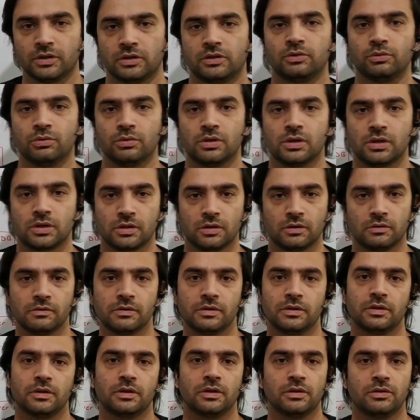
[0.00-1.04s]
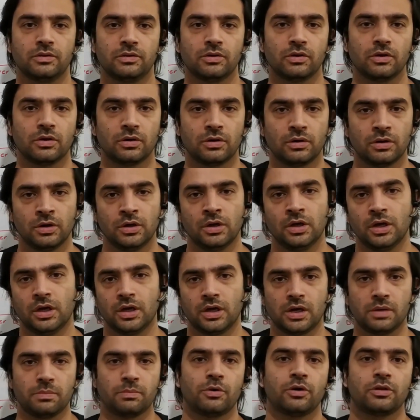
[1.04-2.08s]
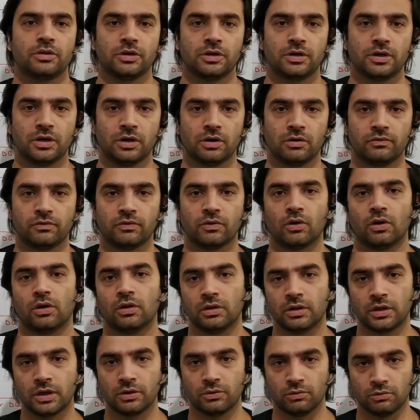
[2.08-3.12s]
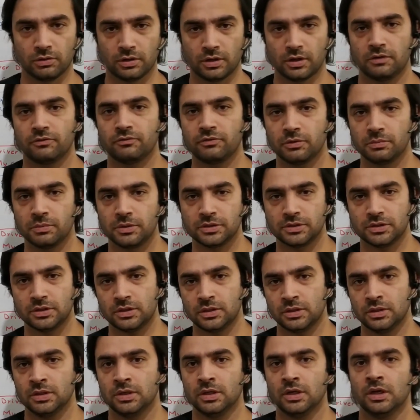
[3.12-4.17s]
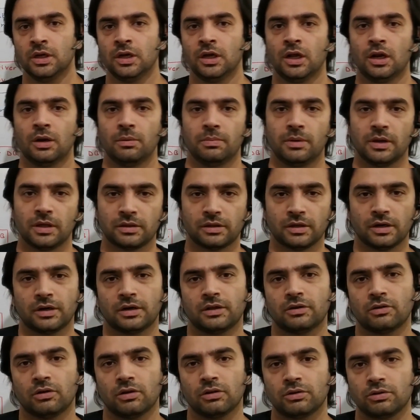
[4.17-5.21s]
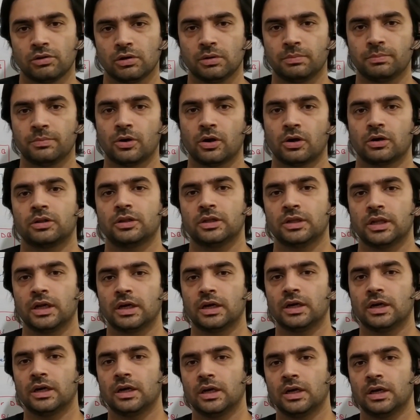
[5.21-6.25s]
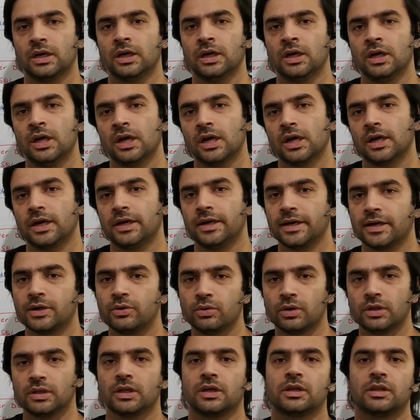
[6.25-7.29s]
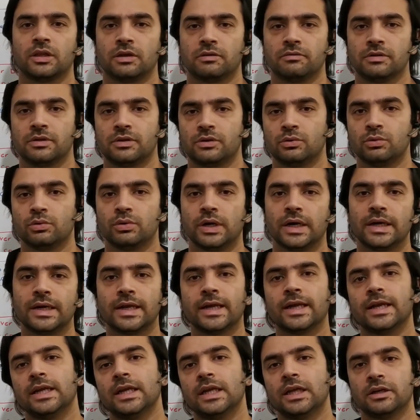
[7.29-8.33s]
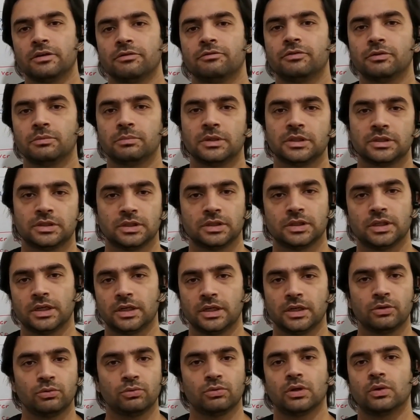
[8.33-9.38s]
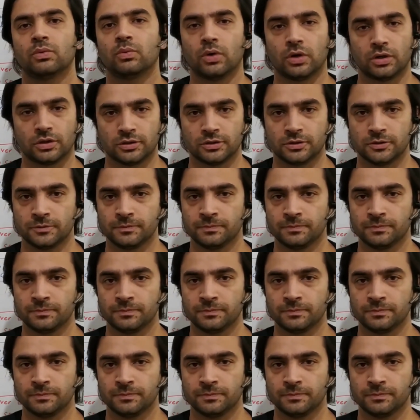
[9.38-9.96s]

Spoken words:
this user service is your repository of all the user information. Plus it is also a proxy that will connect to other service to get any information that a user wants.